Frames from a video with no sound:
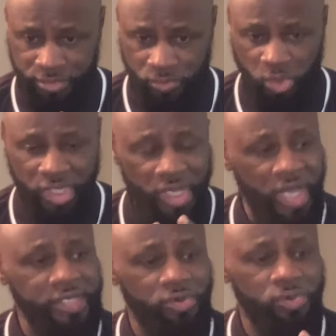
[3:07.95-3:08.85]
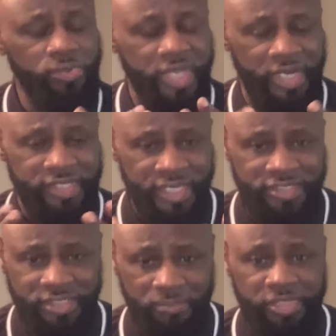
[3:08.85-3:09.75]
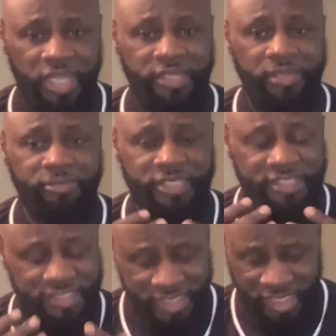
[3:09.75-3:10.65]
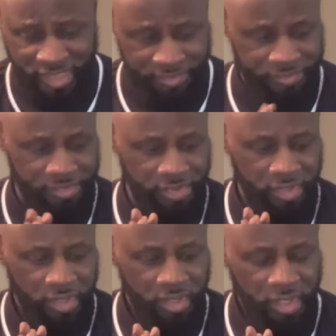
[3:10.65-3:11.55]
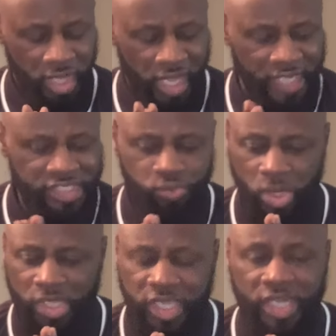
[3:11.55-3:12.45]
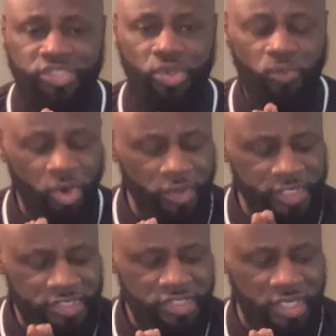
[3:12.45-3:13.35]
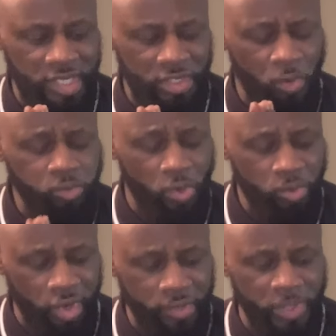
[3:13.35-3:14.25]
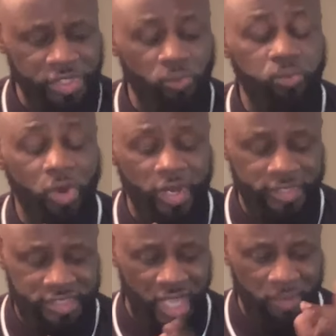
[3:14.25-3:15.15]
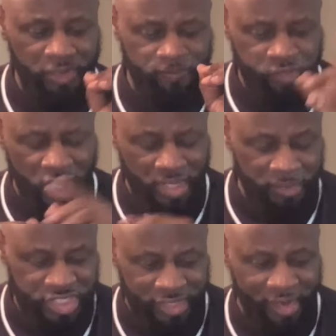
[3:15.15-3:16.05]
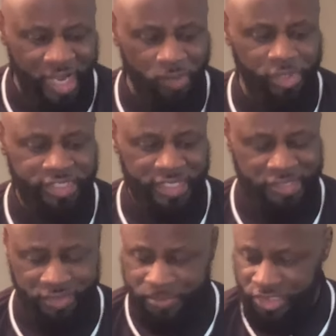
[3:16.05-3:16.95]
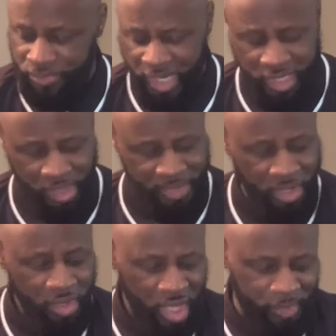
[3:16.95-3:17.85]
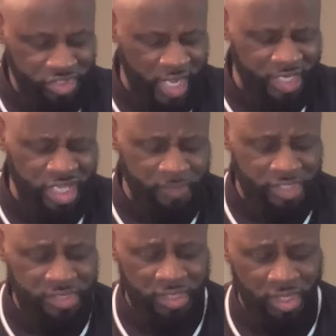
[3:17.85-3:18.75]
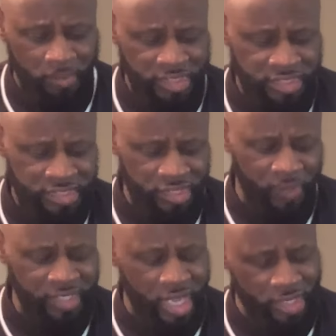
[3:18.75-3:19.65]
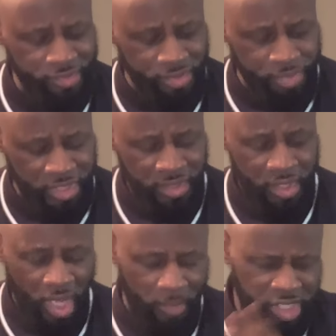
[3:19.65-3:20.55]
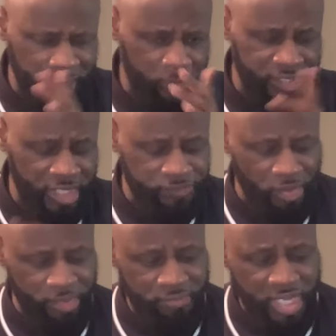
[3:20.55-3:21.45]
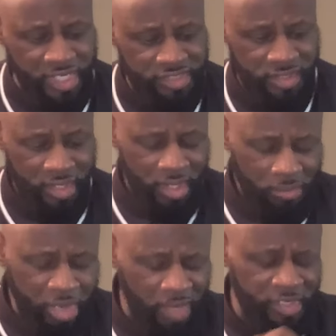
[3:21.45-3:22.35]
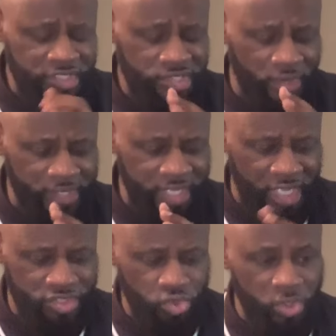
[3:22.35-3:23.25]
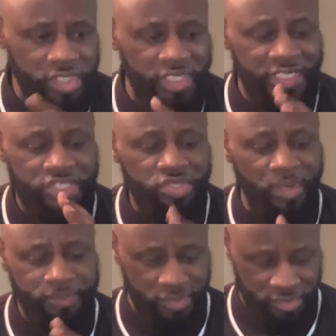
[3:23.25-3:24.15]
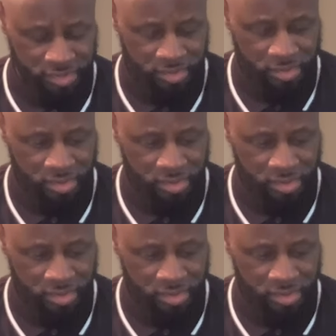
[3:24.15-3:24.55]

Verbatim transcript: Would God hold that against them? Can they be saved? and I just want to get into the word and say the, the word, what the word say. I'm gonna start. I'm gonna start out with these scriptures right here. I'm gonna, I'm gonna try to keep it. Uh, no, I'm gonna slow it down a little bit. I'm gonna keep it within 30 minutes, but I'm gonna slow it down so you can get the scriptures.